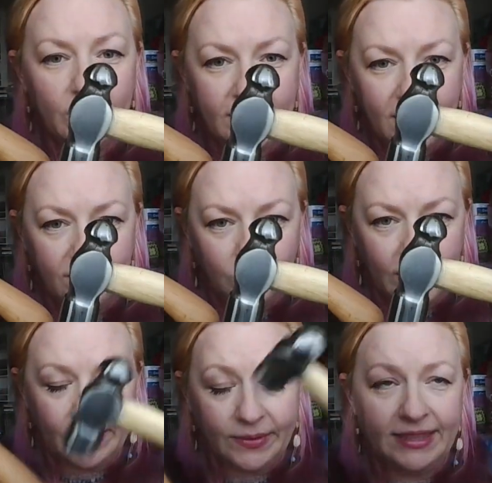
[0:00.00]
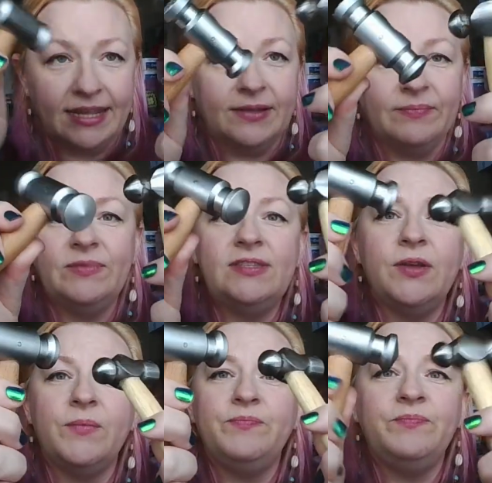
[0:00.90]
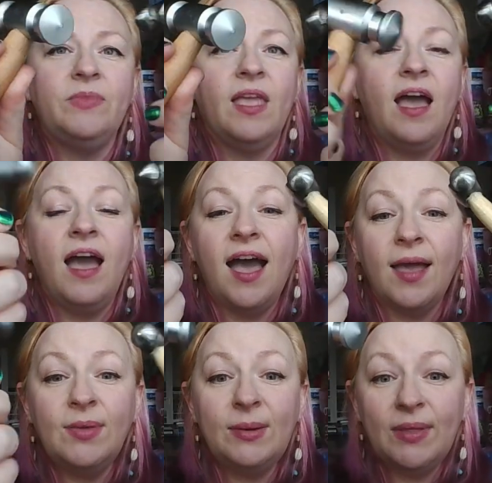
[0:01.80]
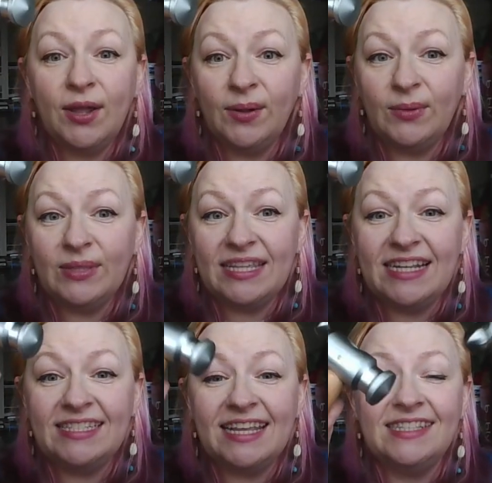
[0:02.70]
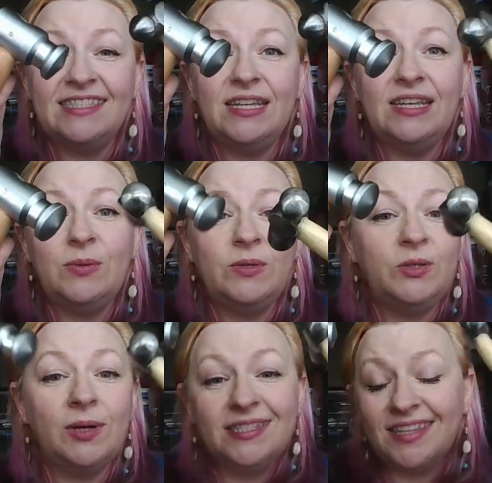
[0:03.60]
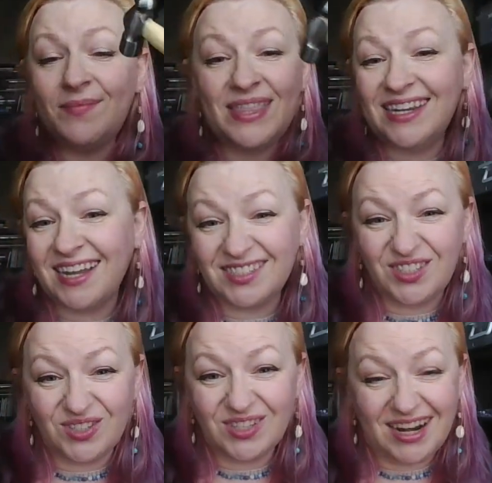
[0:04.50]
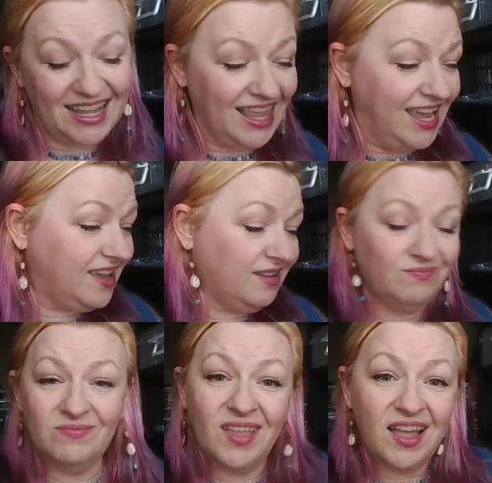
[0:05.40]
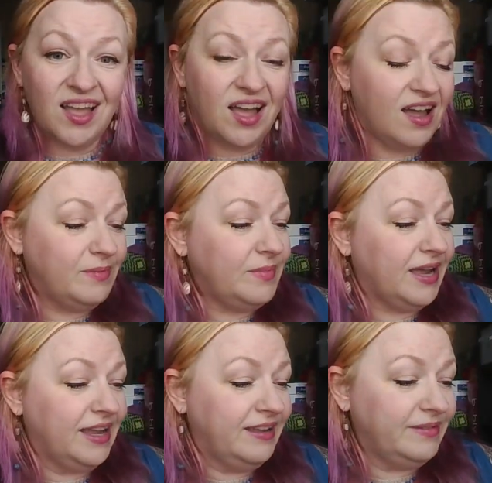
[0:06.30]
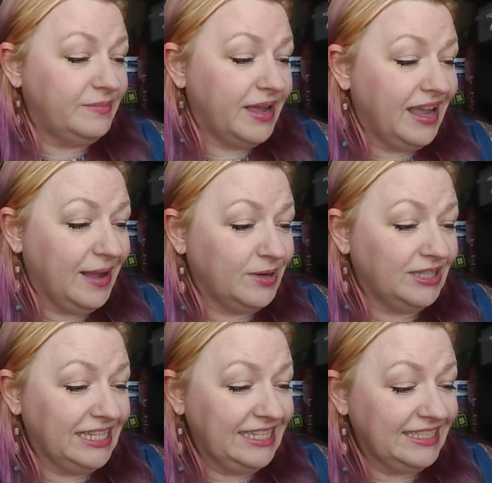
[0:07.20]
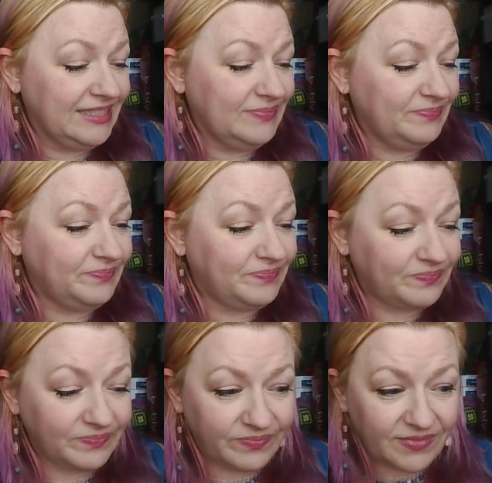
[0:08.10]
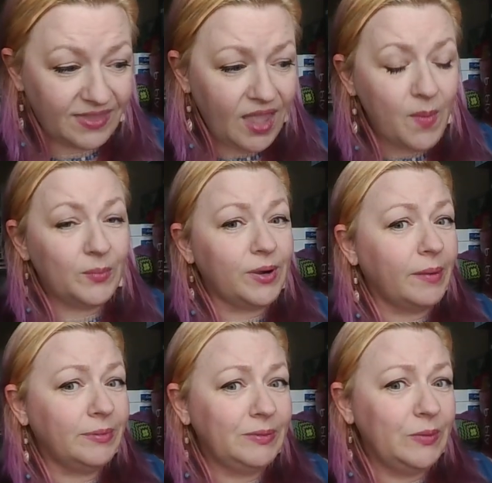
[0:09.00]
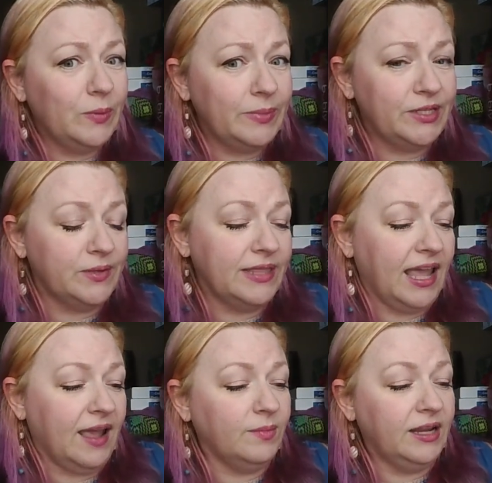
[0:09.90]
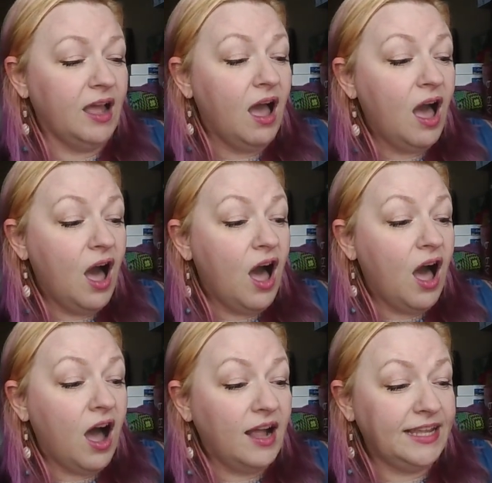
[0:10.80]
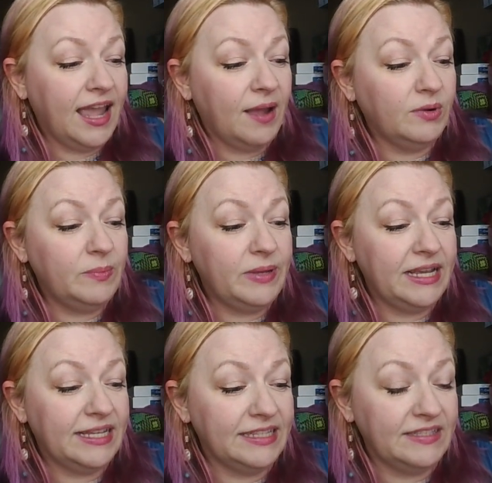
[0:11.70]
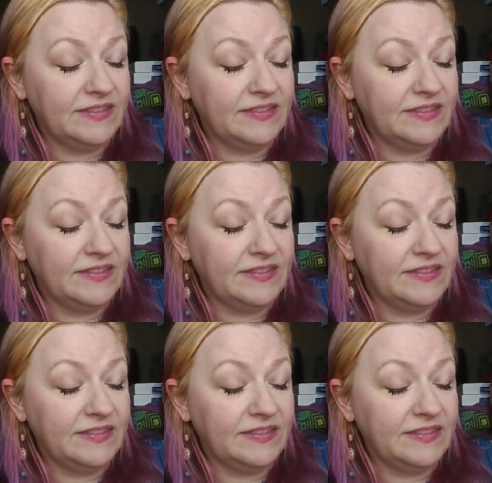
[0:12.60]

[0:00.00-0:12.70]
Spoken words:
with kind of a rounded thing. So I'm gonna play around with these and see which ones give me the texture that I like on my hammered links. Probably won't be doing the hammering on camera because